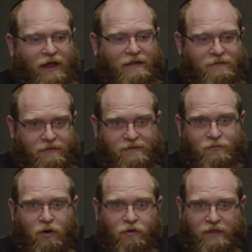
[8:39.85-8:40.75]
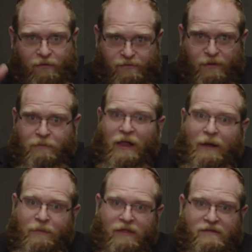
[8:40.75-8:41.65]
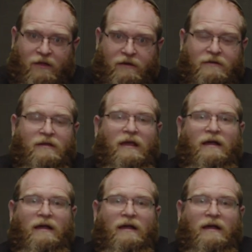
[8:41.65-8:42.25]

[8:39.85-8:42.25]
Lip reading: end of this road that was being blocked by the sudden,